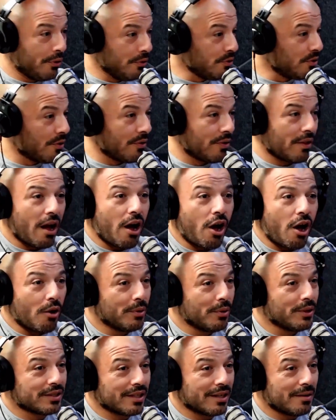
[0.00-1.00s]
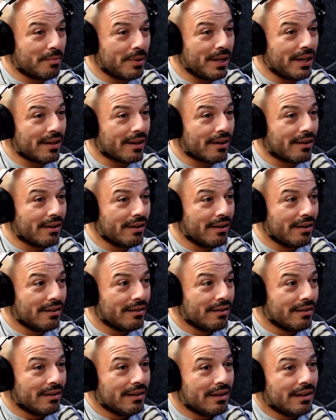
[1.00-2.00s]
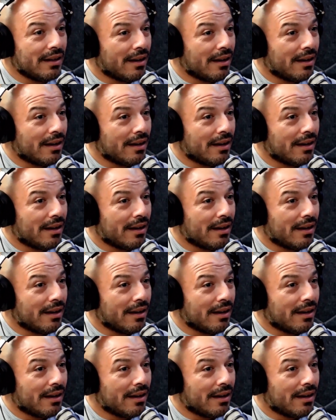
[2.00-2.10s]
Those are always going to be there. Mm-hmm.